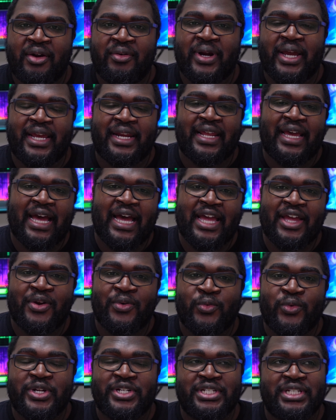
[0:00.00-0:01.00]
All right, I
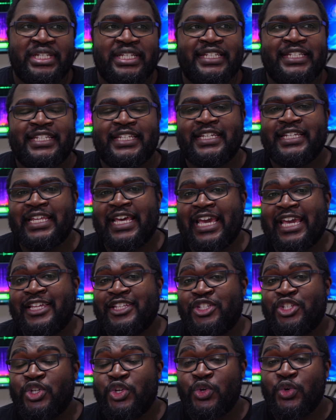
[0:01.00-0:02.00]
originally did a
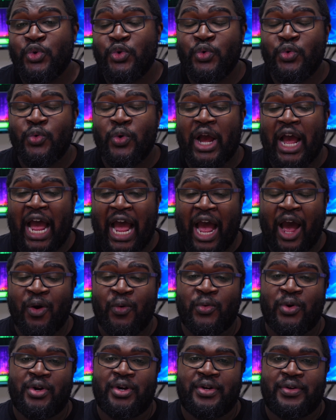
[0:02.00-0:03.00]

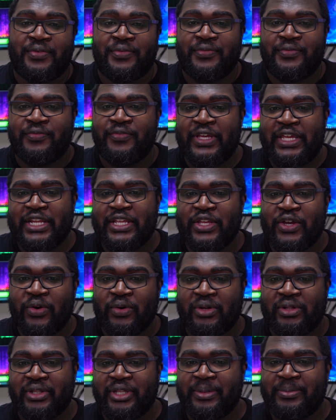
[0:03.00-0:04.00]
2-hour video
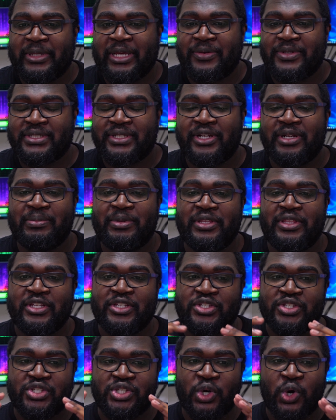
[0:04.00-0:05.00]
clip that was going to be
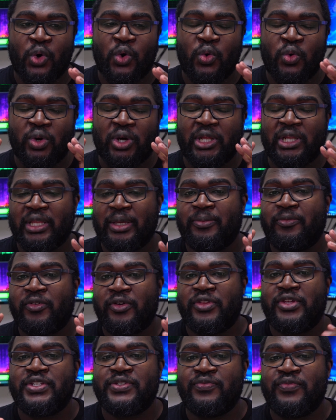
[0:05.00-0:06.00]
the sole clip
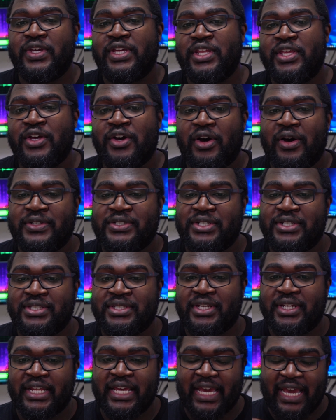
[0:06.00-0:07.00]
for this video. I was
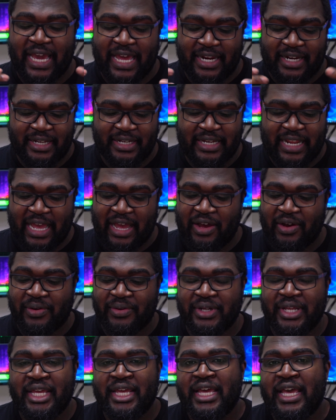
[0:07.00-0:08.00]
just going to edit it
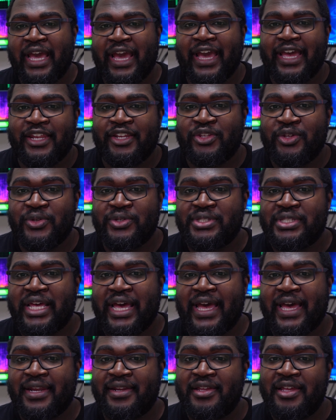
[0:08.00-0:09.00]
down and use
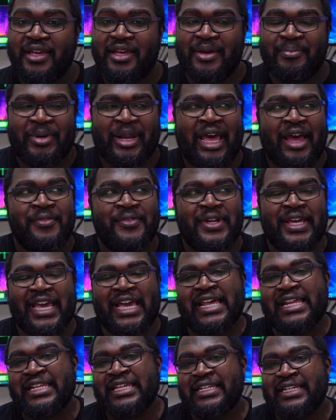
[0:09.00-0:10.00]
that. But after
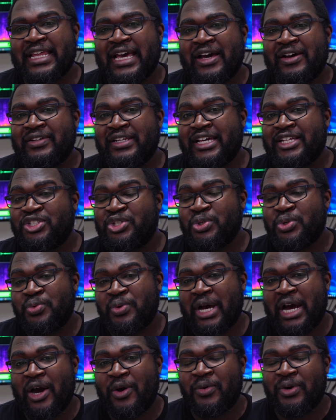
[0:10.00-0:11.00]
editing down that
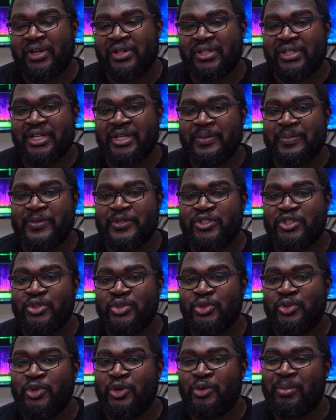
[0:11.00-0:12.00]
2-hour clip
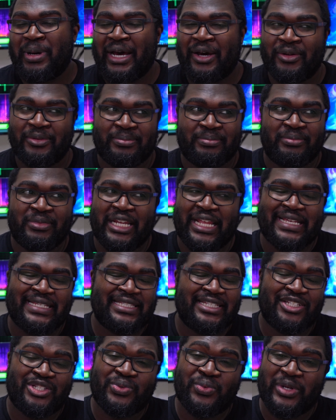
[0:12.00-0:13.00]
to about less
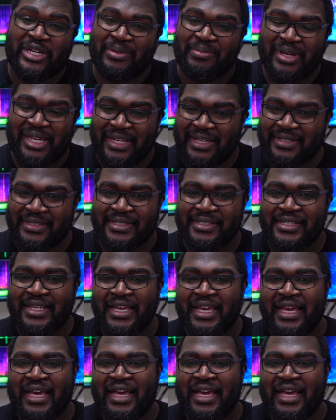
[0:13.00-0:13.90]
than 20 minutes,